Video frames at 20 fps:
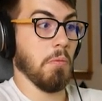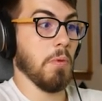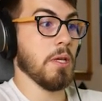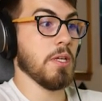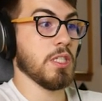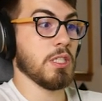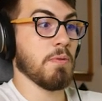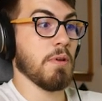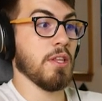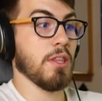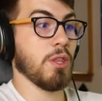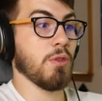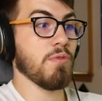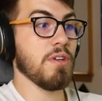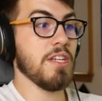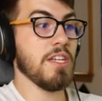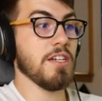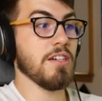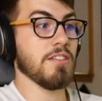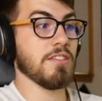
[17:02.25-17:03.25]
He spent
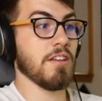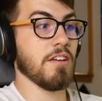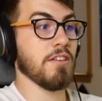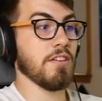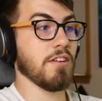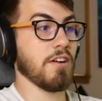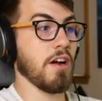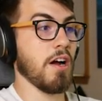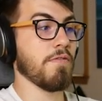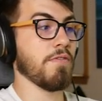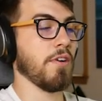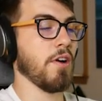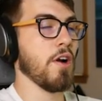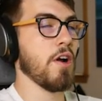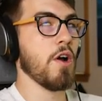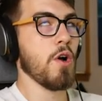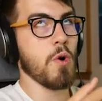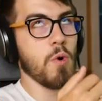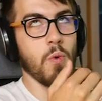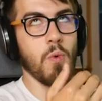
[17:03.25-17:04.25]
three years undercover.
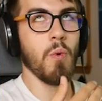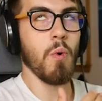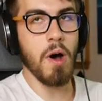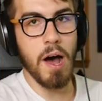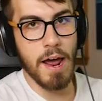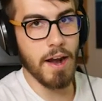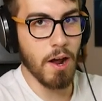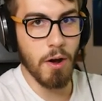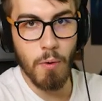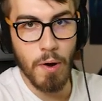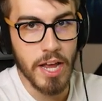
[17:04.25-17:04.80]
What a